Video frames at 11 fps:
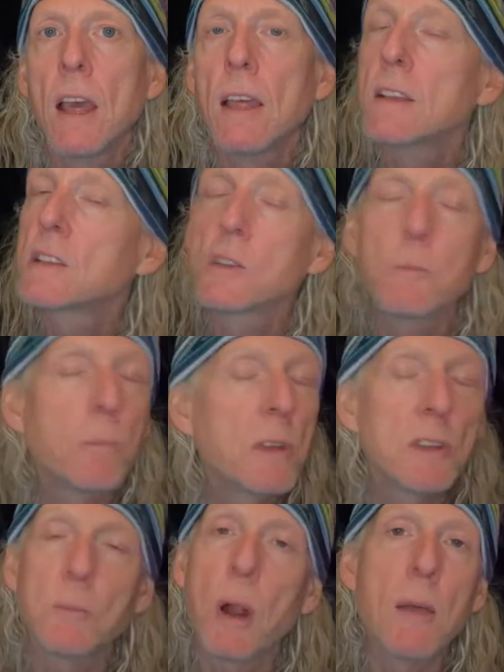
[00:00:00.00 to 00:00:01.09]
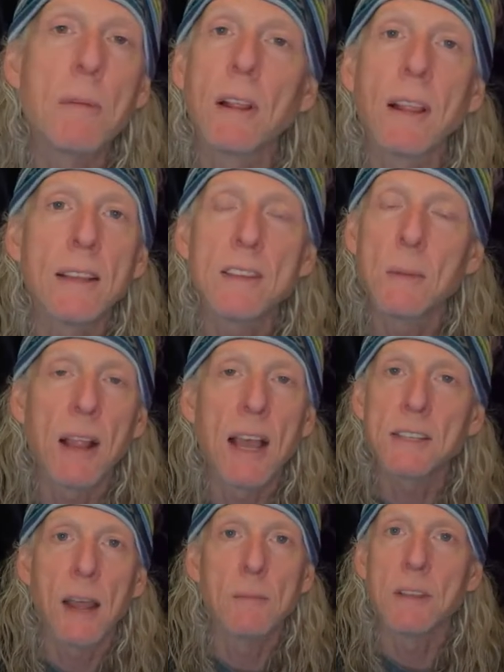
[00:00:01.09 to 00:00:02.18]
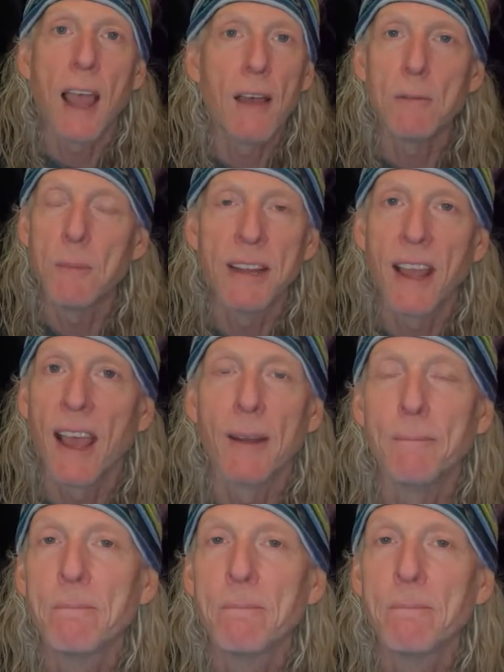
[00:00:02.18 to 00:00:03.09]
This would probably be some of the last times I have with my dad.